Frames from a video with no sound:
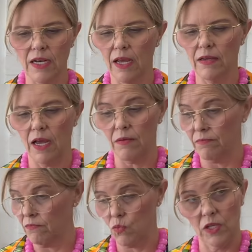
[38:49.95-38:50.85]
and I
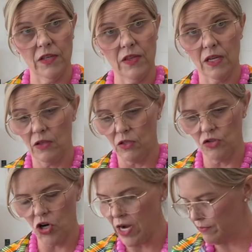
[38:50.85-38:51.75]
really think it looks
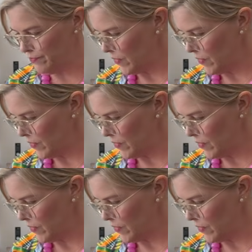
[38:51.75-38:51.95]
great.